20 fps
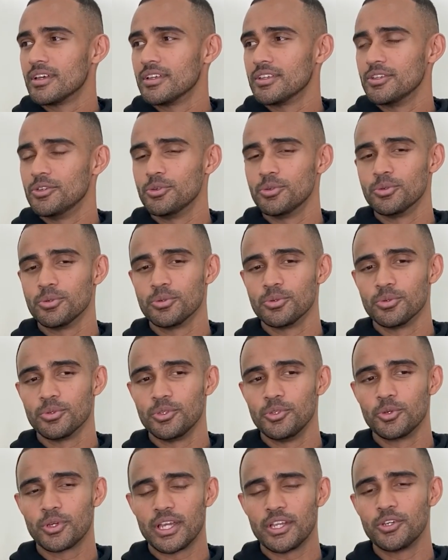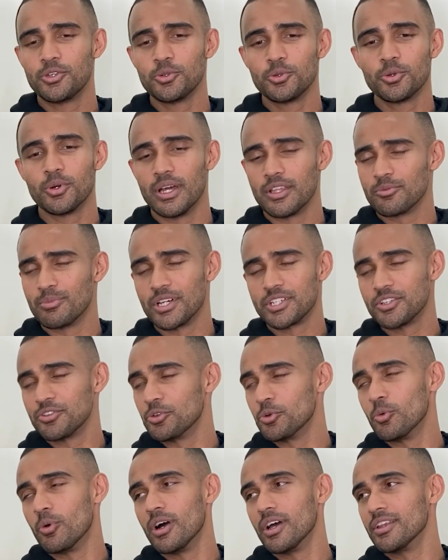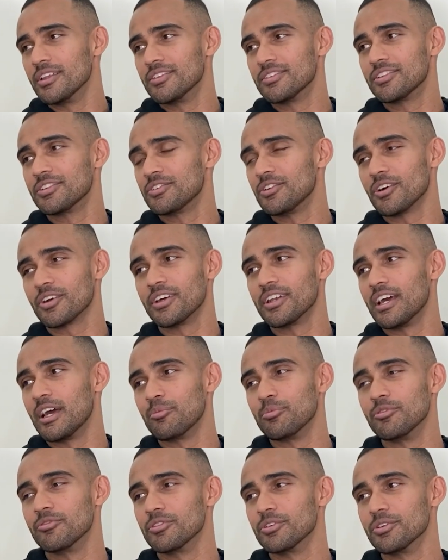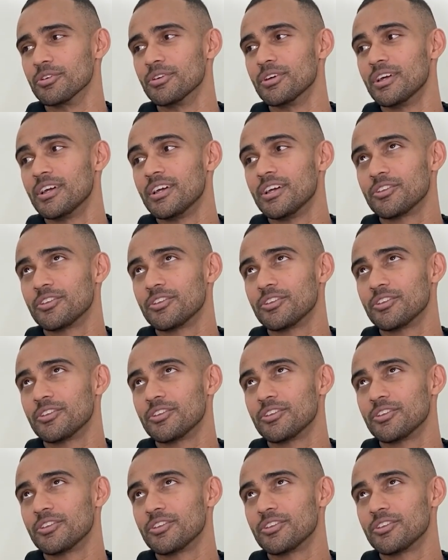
you can do as much as you want. It's just not going to happen for you.